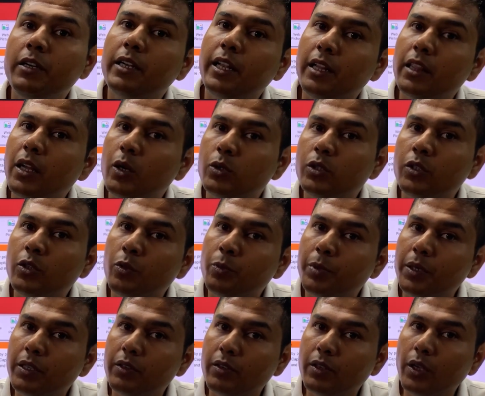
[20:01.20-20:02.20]
10,000
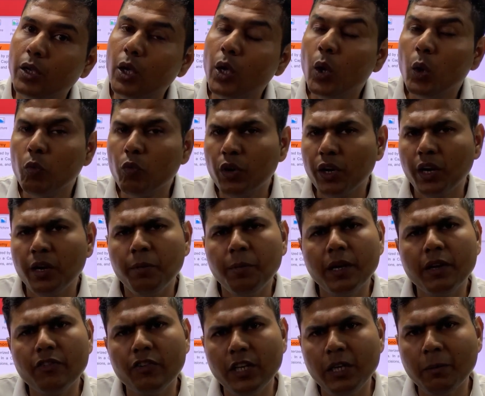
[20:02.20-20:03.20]
rupees? Would it be a
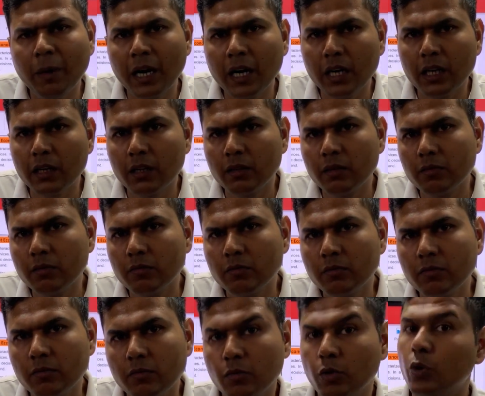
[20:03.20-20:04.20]
free market?
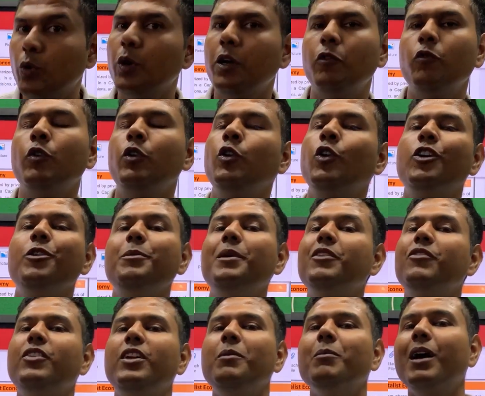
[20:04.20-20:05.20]
No, it would not be a
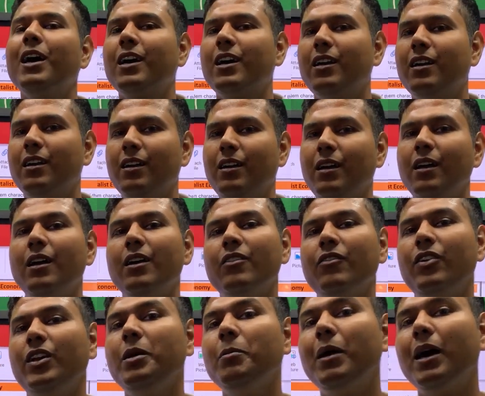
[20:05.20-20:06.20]
free market.
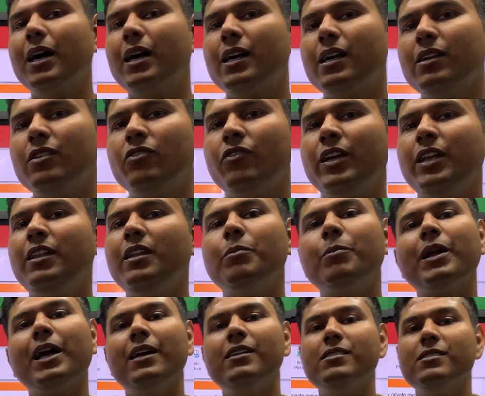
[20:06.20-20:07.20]
Free market is when the
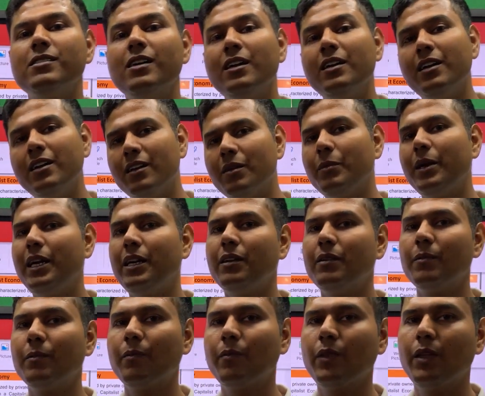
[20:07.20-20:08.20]
prices are determined
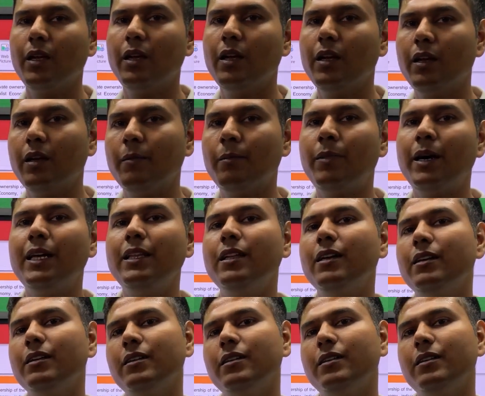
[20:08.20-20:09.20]
by
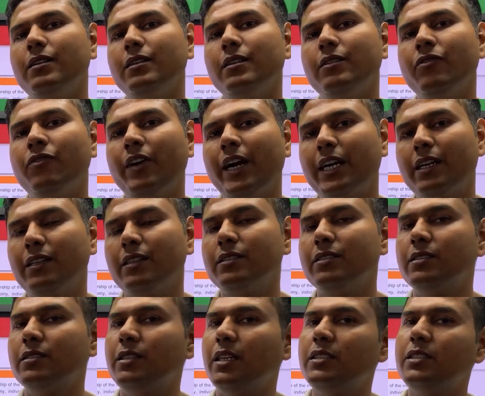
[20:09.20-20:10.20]
the
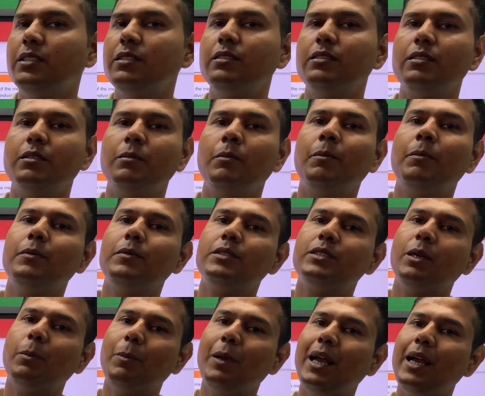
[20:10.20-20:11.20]
factors such as
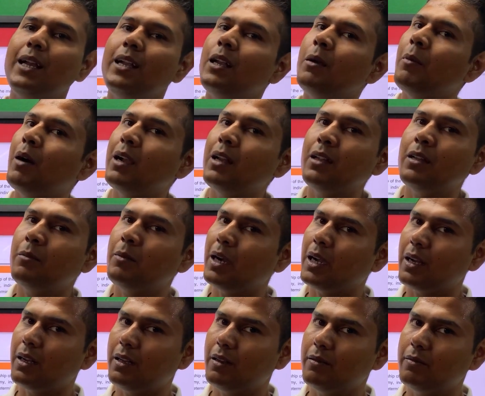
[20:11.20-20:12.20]
supply and demand in the
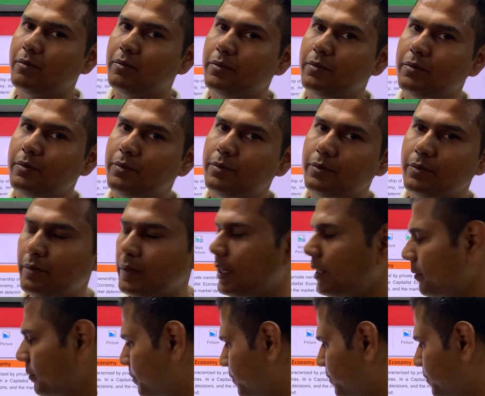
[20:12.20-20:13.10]
market, right?